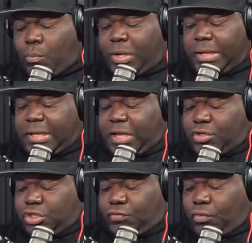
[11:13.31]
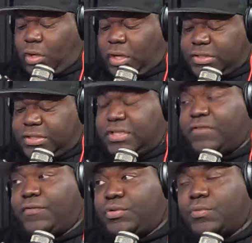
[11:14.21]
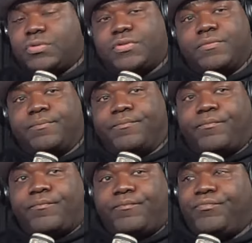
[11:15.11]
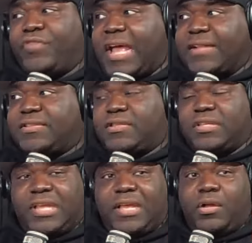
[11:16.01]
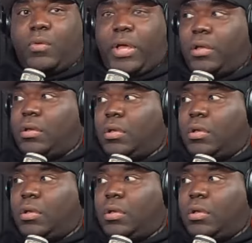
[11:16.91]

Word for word: But again, just for us as individuals, that's the takeaway.